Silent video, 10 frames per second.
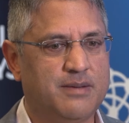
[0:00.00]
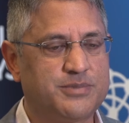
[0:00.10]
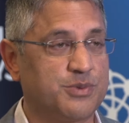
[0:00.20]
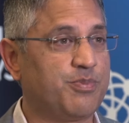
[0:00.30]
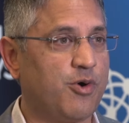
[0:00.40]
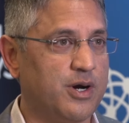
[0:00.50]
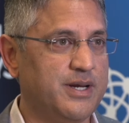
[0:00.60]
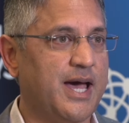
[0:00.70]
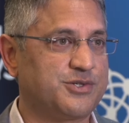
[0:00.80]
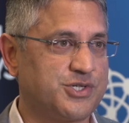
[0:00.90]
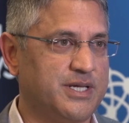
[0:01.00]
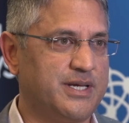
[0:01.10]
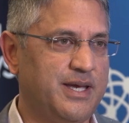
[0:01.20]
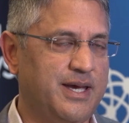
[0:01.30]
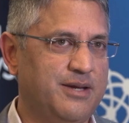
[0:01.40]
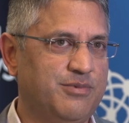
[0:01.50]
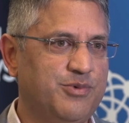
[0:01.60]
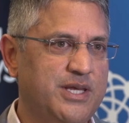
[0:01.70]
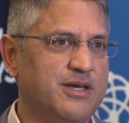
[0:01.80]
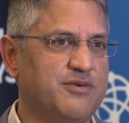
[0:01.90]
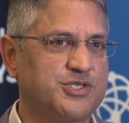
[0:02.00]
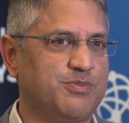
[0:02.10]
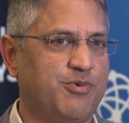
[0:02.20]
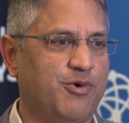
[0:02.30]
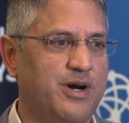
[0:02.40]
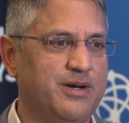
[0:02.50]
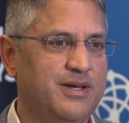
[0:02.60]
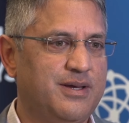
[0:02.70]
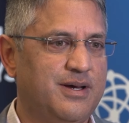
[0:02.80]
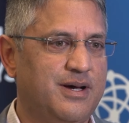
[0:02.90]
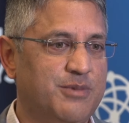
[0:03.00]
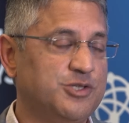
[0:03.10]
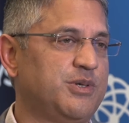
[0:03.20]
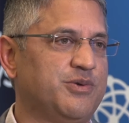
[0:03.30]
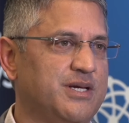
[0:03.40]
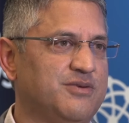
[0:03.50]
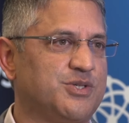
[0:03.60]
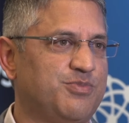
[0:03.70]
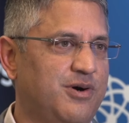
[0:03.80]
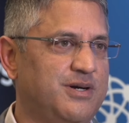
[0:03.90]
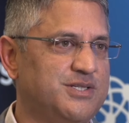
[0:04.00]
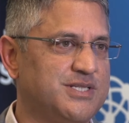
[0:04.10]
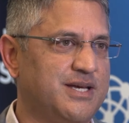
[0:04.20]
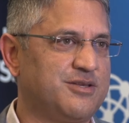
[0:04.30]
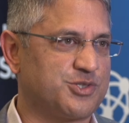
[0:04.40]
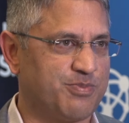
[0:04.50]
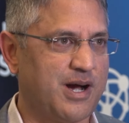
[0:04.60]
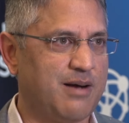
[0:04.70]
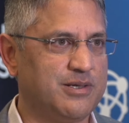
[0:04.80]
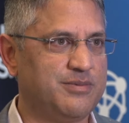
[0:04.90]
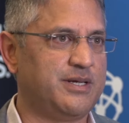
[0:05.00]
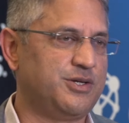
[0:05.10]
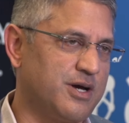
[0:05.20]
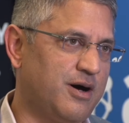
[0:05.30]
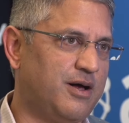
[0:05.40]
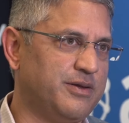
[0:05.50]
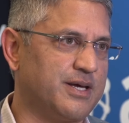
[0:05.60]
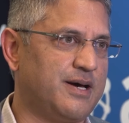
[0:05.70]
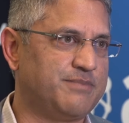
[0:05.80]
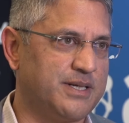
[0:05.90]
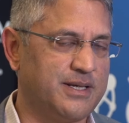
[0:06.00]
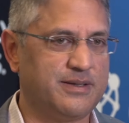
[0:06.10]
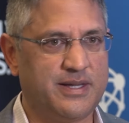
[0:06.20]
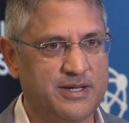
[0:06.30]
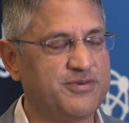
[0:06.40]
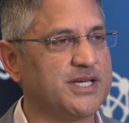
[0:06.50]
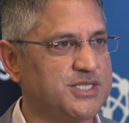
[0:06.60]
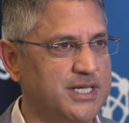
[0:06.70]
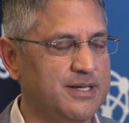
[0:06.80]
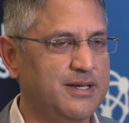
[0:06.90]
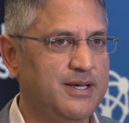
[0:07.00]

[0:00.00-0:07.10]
support, actually. And when we think of support, most people think of support as like there's a problem and then you call the company and then they fix it.